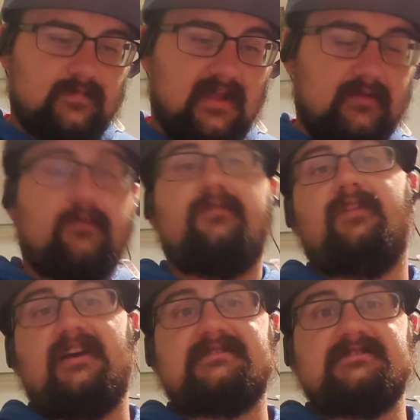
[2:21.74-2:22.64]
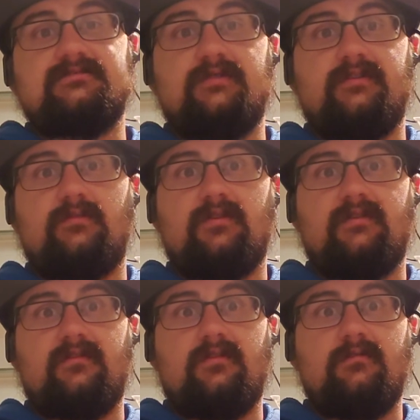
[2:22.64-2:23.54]
I can throw flexes with one
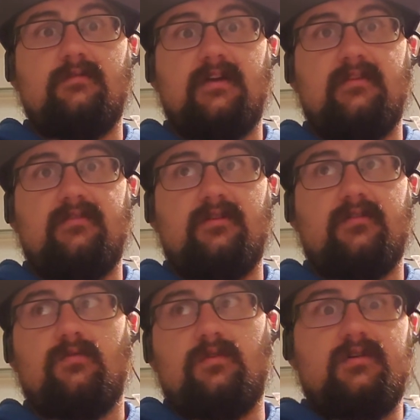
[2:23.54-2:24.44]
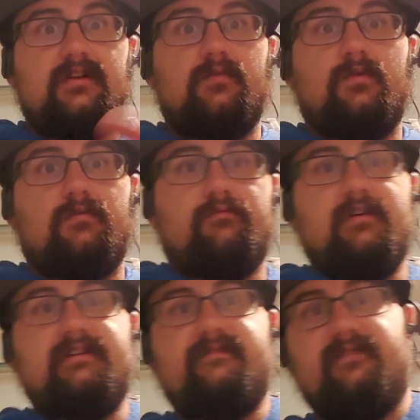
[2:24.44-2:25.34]
of them, and the other one it won't
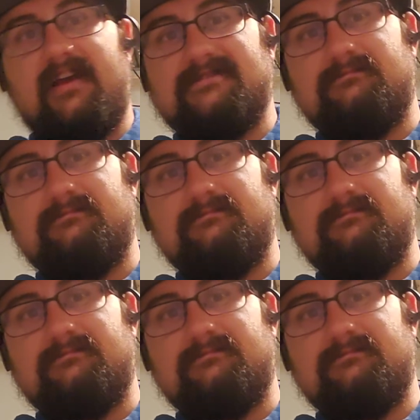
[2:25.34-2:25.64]
really flex